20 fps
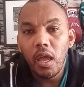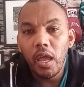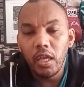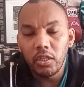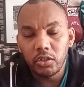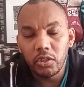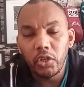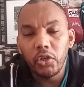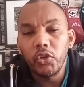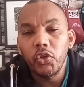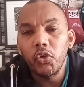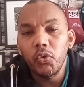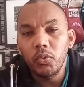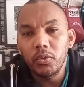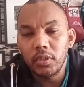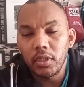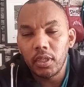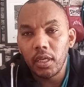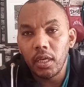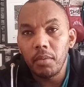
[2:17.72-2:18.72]
It's a
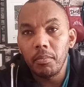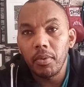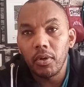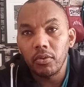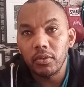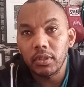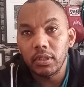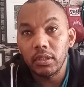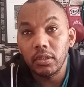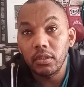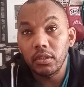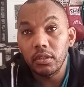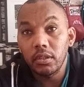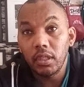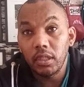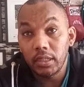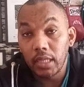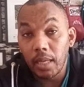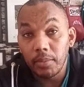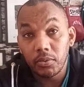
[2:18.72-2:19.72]
huge thing in boxing.
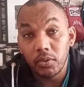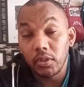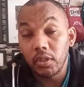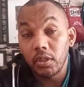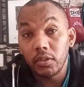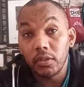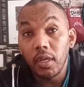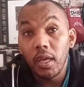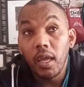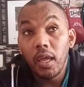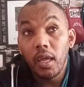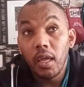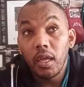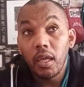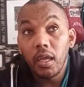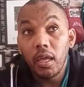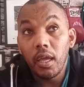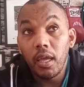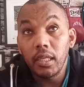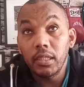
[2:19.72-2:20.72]
It's absolutely huge.
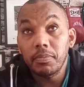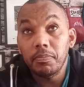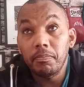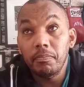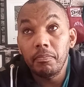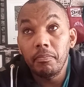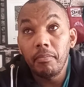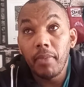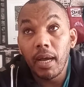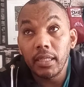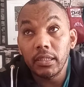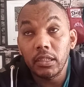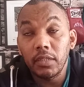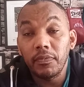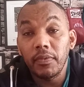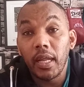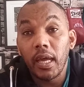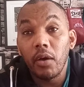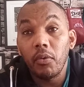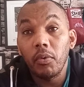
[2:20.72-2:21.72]
It's massive
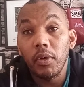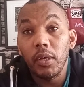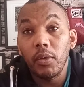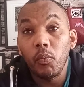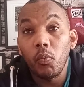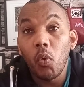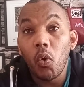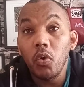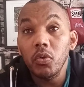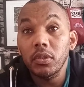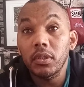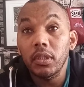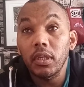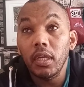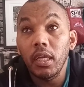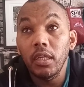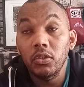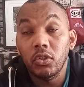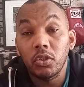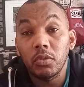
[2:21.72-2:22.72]
now. It was,
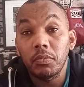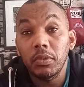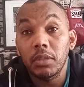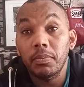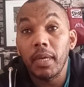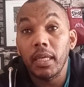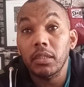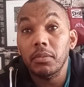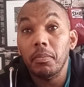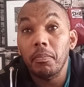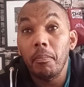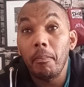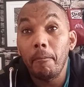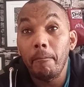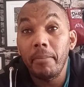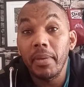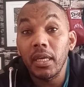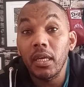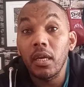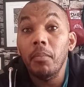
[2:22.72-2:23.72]
in some respects,
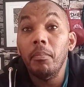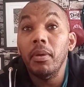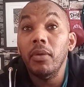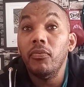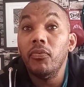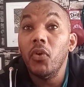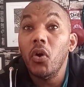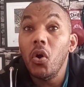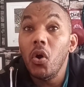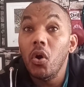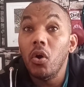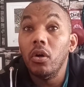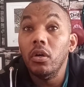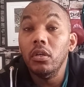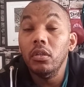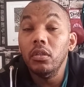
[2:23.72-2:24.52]
bigger before.